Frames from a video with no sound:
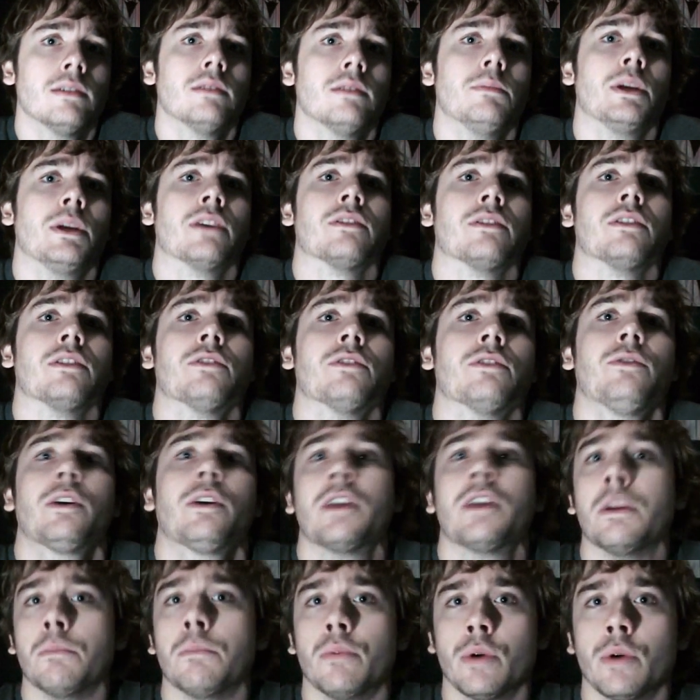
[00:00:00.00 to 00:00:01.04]
because he's
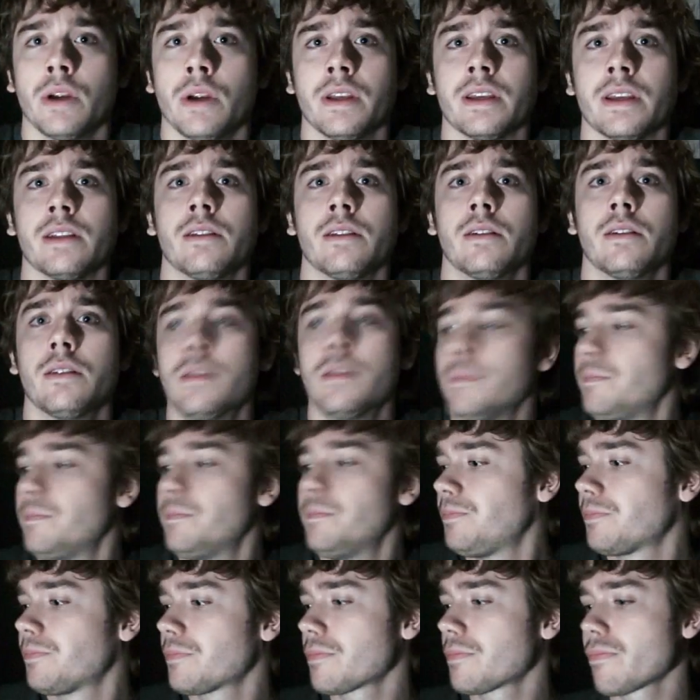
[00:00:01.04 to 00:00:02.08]
fucking brilliant,
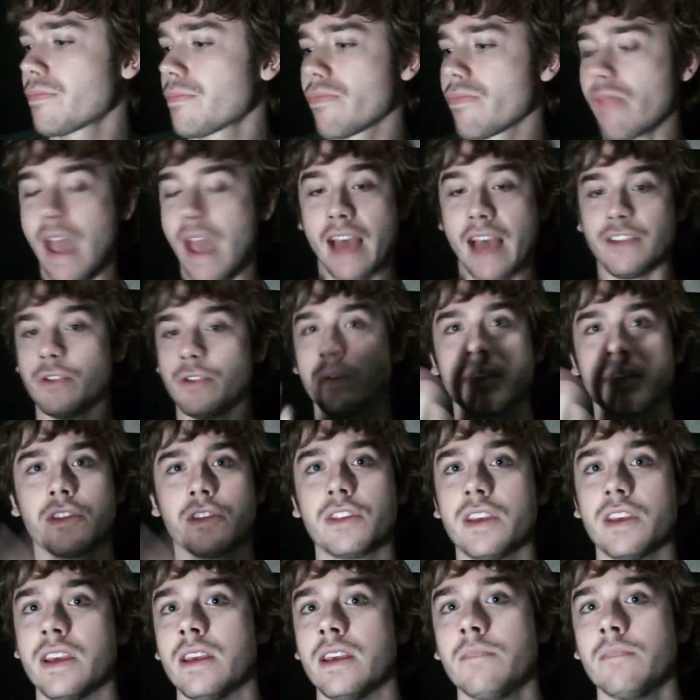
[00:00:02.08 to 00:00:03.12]
as you can
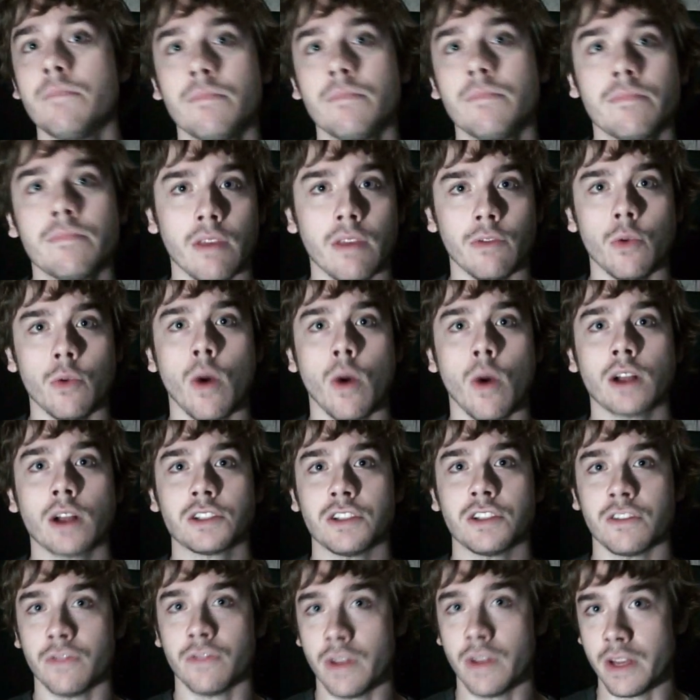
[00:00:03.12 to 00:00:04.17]
see if you watch
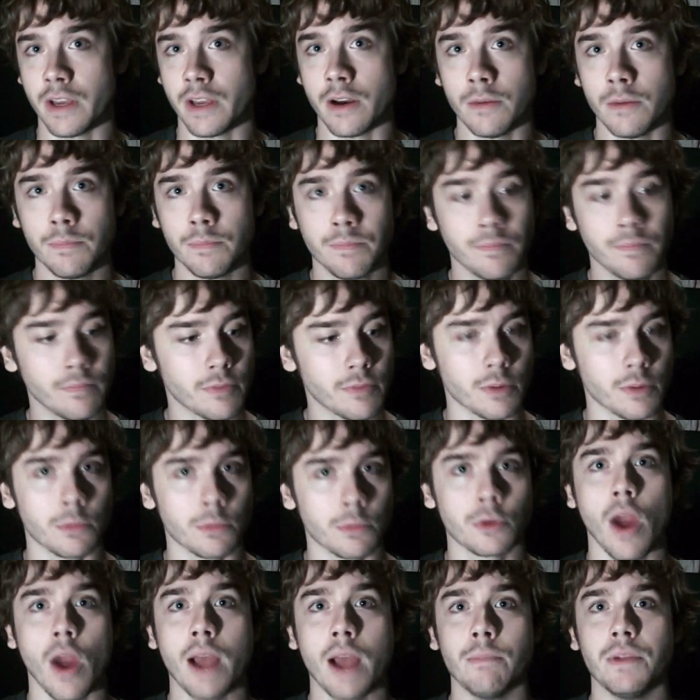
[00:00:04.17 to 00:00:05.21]
this video.
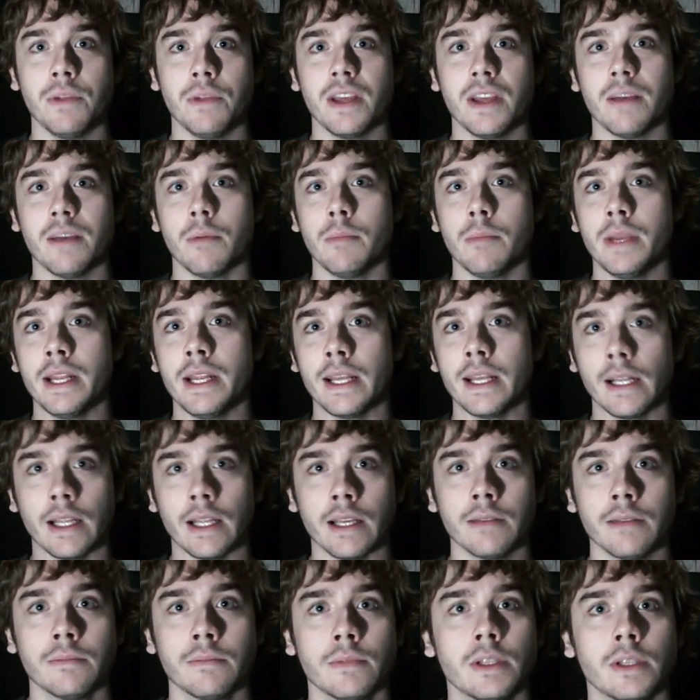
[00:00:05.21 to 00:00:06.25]
Subscribe to him immediately.
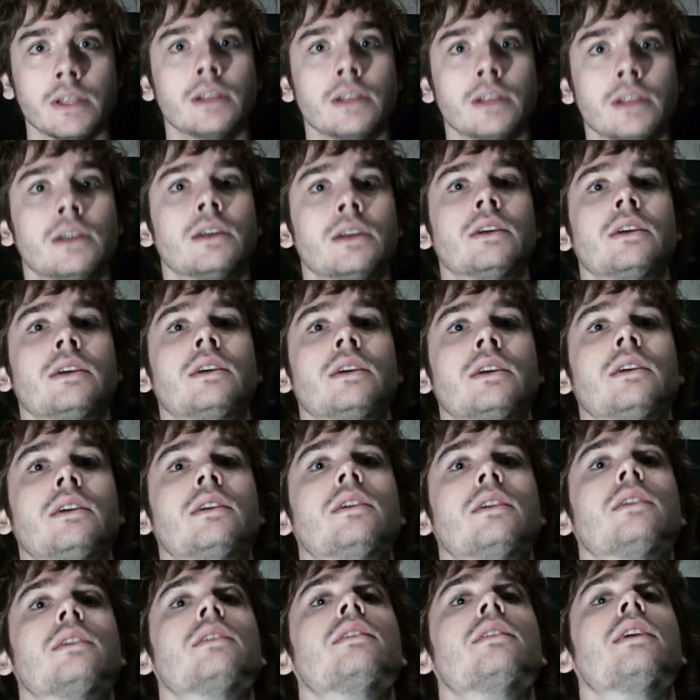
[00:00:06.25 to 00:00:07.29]

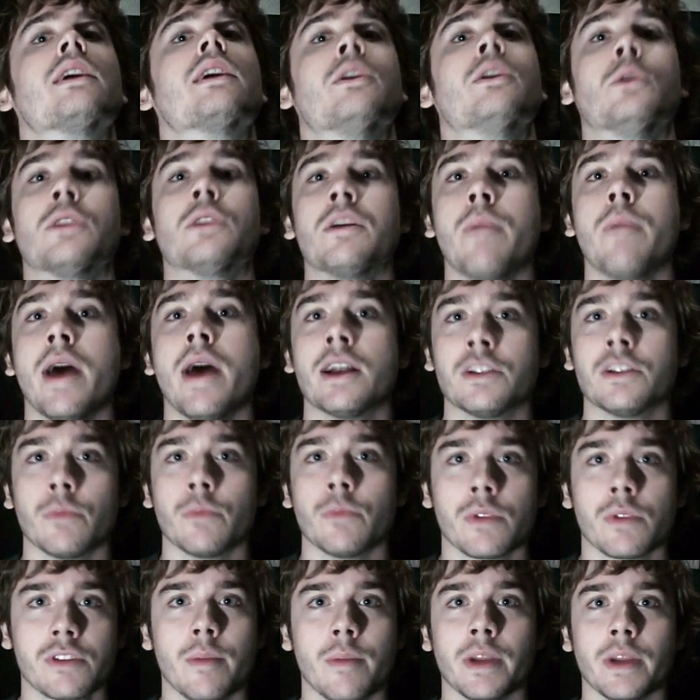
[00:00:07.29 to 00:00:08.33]
I can only imagine
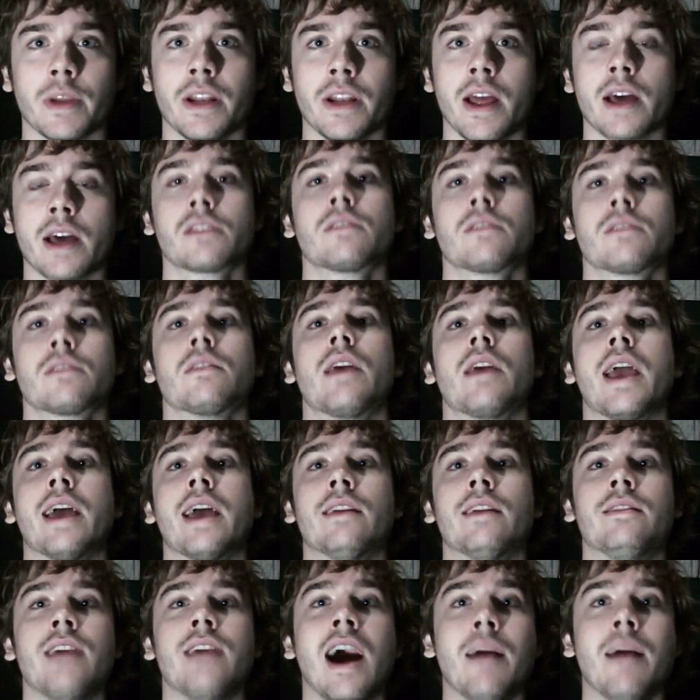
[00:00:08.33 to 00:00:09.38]
what's coming next.
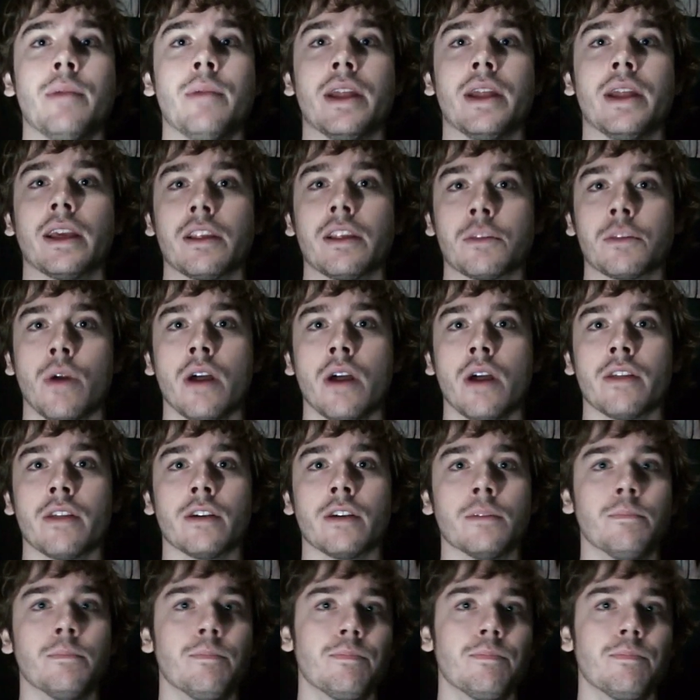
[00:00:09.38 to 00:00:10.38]
And Dominic, his brother,